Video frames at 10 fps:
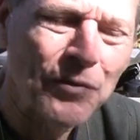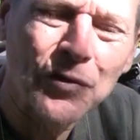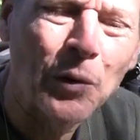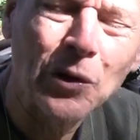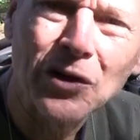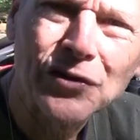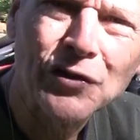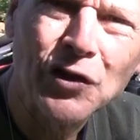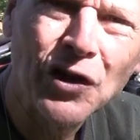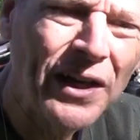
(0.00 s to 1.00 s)
so it looks
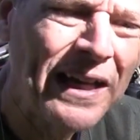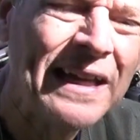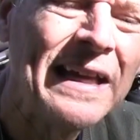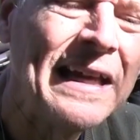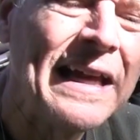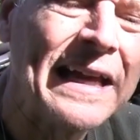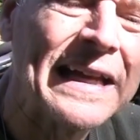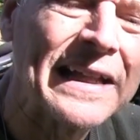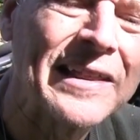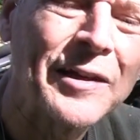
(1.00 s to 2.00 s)
good,
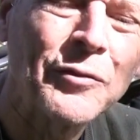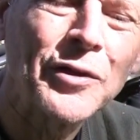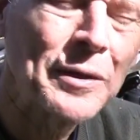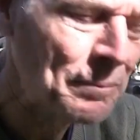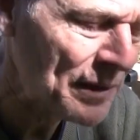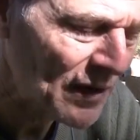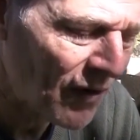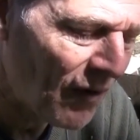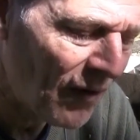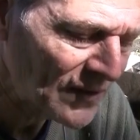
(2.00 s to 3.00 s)
and I think we're going to be
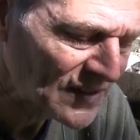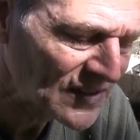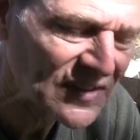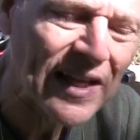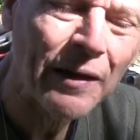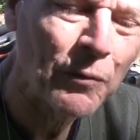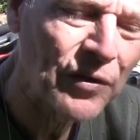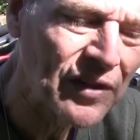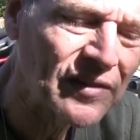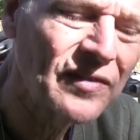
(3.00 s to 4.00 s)
all set
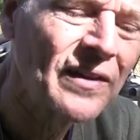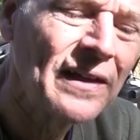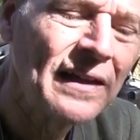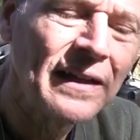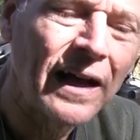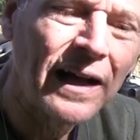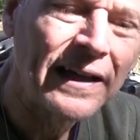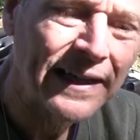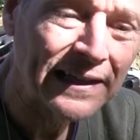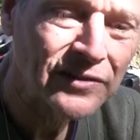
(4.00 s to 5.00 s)
with this.
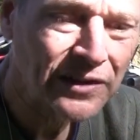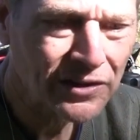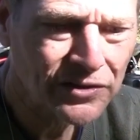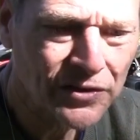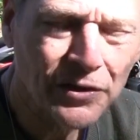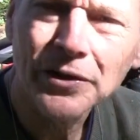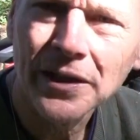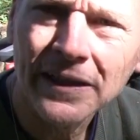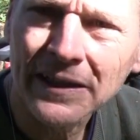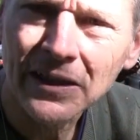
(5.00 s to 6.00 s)
It actually looks good and